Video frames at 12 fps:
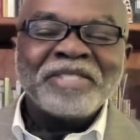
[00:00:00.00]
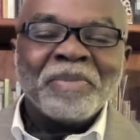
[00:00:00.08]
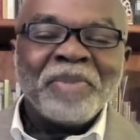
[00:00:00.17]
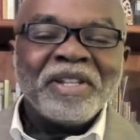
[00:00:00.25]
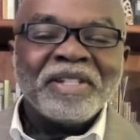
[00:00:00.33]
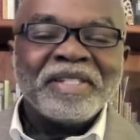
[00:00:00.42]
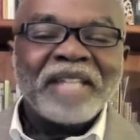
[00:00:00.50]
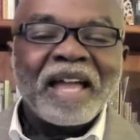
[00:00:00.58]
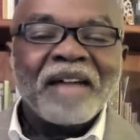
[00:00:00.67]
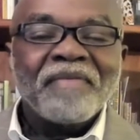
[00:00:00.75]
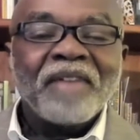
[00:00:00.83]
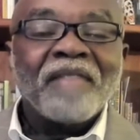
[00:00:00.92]
Peter
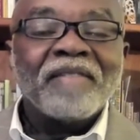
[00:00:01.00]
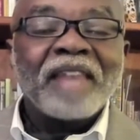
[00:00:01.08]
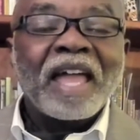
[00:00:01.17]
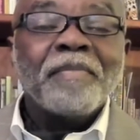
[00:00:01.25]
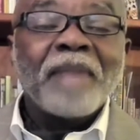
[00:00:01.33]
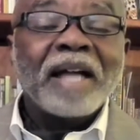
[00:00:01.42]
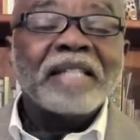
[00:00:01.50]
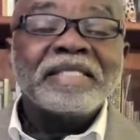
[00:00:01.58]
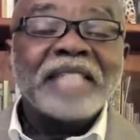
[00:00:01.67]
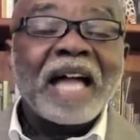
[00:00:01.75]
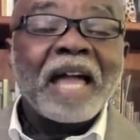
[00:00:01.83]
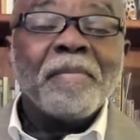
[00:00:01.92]
Taffe of Life by
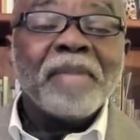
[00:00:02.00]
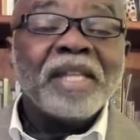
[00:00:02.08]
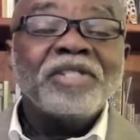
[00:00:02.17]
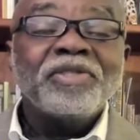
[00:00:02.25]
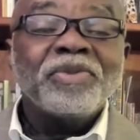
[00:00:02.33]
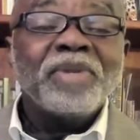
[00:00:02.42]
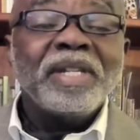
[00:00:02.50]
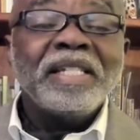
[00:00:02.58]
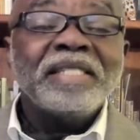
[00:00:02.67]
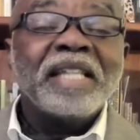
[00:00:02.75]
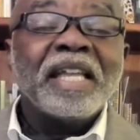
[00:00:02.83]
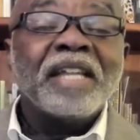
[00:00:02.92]
Design
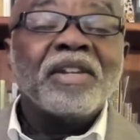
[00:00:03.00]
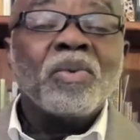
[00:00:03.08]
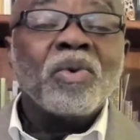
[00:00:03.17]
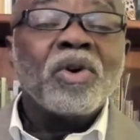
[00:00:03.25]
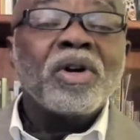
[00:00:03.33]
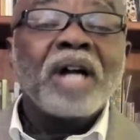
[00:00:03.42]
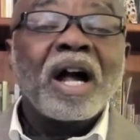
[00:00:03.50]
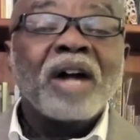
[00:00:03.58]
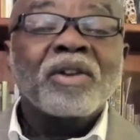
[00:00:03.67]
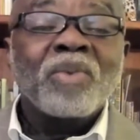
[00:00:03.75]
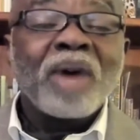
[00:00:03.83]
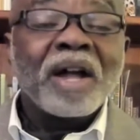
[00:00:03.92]
Ministries in Aurora,
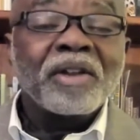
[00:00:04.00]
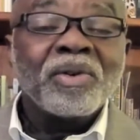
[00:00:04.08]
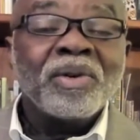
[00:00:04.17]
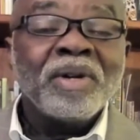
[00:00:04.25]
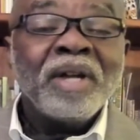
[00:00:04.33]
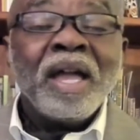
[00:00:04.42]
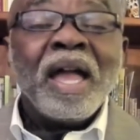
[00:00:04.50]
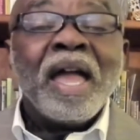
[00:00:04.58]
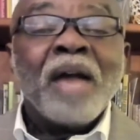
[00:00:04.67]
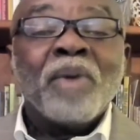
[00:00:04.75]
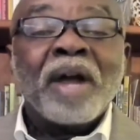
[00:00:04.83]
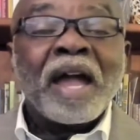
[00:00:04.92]
Colorado,
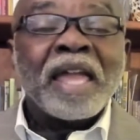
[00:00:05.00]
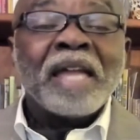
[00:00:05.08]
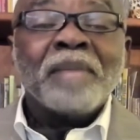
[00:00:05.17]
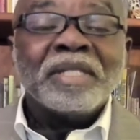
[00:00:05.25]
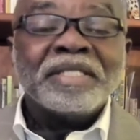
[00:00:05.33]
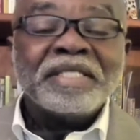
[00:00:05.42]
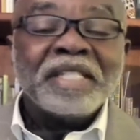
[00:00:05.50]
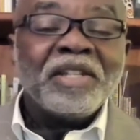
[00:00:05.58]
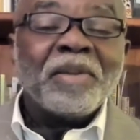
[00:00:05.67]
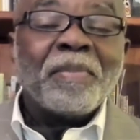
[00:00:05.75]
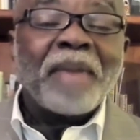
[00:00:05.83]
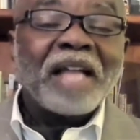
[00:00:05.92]
where I am the
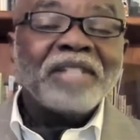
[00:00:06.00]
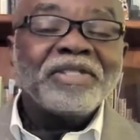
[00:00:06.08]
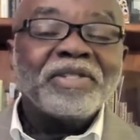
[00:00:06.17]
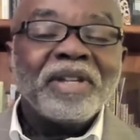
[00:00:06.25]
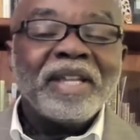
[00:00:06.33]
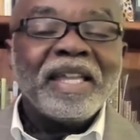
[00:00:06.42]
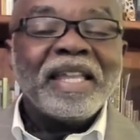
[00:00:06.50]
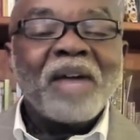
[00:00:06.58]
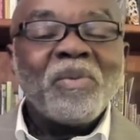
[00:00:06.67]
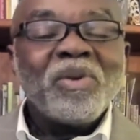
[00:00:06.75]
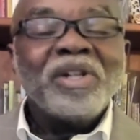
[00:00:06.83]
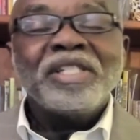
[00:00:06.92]
senior pastor. And
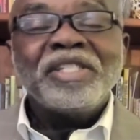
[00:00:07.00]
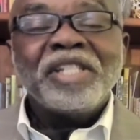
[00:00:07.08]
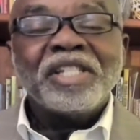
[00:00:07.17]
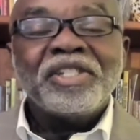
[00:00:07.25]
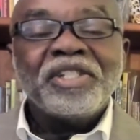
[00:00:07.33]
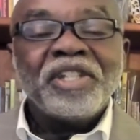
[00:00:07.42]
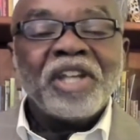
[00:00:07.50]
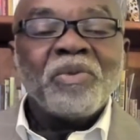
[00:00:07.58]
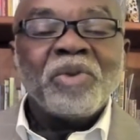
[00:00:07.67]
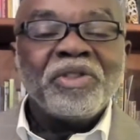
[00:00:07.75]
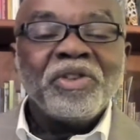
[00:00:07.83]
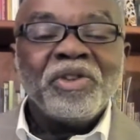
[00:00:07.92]
I want to just share
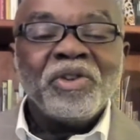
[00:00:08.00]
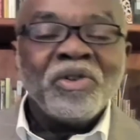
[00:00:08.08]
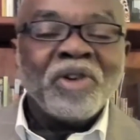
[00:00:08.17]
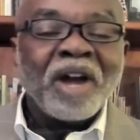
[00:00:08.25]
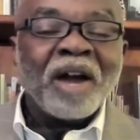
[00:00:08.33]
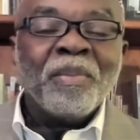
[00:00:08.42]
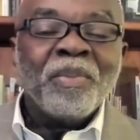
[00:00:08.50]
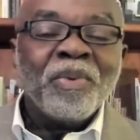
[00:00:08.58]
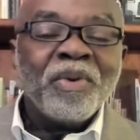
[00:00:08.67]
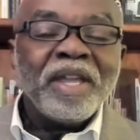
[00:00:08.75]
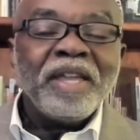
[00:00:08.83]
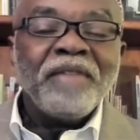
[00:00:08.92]
with you a
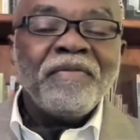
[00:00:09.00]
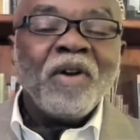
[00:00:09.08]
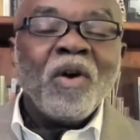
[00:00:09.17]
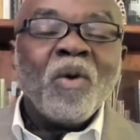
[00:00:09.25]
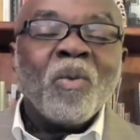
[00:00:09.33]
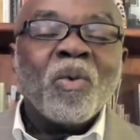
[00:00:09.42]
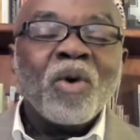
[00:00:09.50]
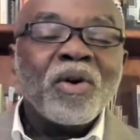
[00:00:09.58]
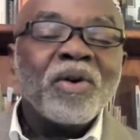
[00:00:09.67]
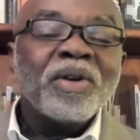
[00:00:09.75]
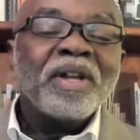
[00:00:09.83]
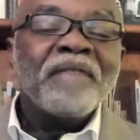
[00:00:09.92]
brief
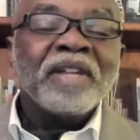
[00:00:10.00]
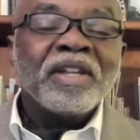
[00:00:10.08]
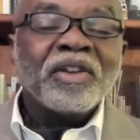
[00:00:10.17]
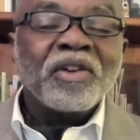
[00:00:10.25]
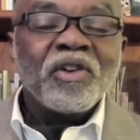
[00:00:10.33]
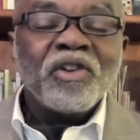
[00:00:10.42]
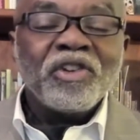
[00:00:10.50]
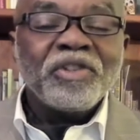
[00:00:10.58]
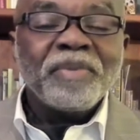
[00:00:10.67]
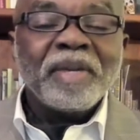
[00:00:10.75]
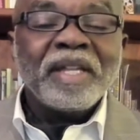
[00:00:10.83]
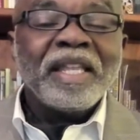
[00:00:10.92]
word of
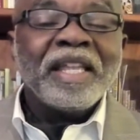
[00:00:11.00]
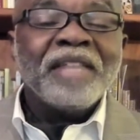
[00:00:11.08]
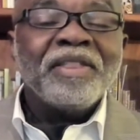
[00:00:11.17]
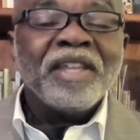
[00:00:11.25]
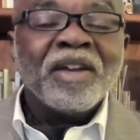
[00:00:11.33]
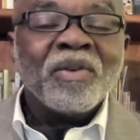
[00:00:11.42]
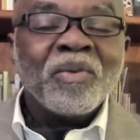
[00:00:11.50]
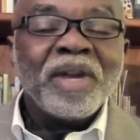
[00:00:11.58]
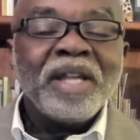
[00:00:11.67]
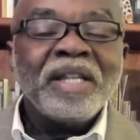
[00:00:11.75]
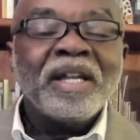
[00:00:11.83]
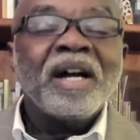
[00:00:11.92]
encouragement in the
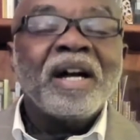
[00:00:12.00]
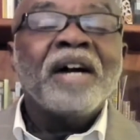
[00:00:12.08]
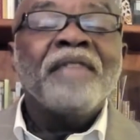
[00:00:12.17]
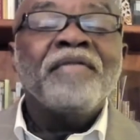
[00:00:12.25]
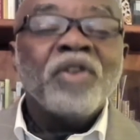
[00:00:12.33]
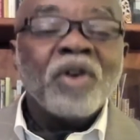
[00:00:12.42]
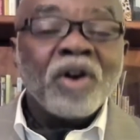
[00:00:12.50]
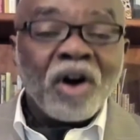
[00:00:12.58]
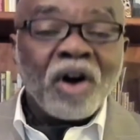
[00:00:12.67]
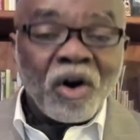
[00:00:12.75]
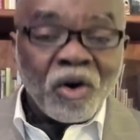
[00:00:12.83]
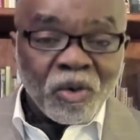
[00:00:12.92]
arena of your
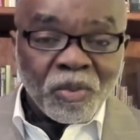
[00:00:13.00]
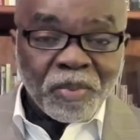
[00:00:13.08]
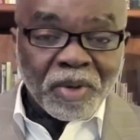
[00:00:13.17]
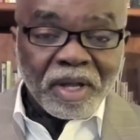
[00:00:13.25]
hope.